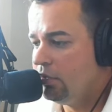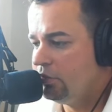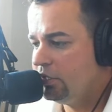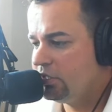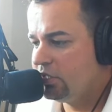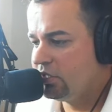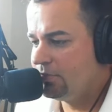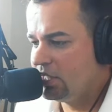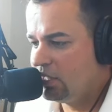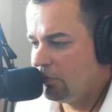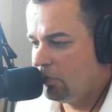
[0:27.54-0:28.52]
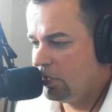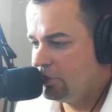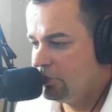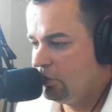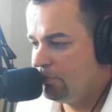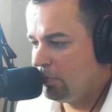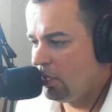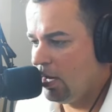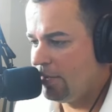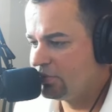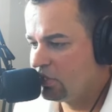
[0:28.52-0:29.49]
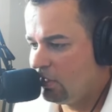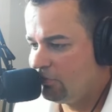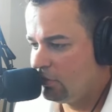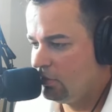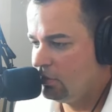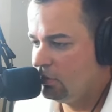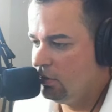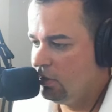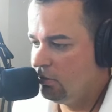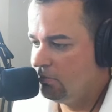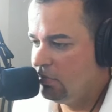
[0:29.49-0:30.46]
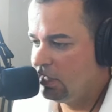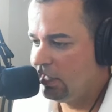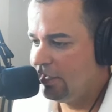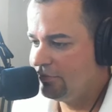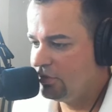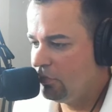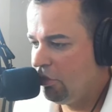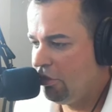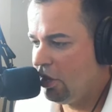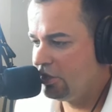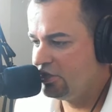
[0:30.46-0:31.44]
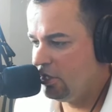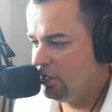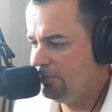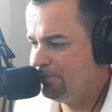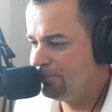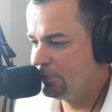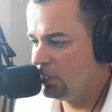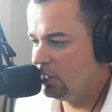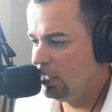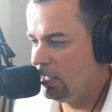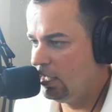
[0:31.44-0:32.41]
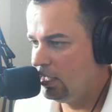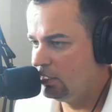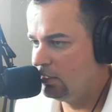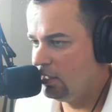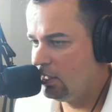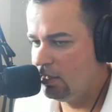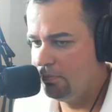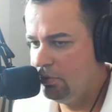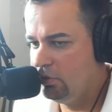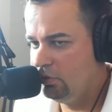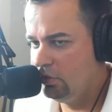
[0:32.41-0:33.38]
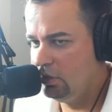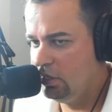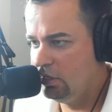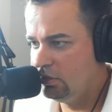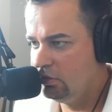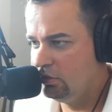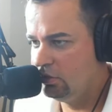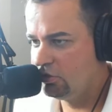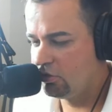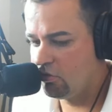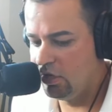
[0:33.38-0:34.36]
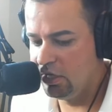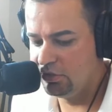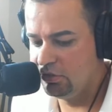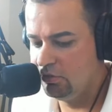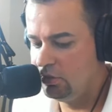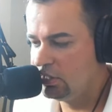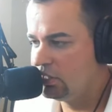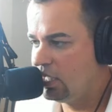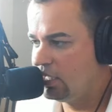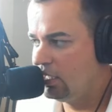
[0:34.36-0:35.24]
this is something that we should perhaps cover um, and give some thoughts on and I'll put this on the screen as soon as I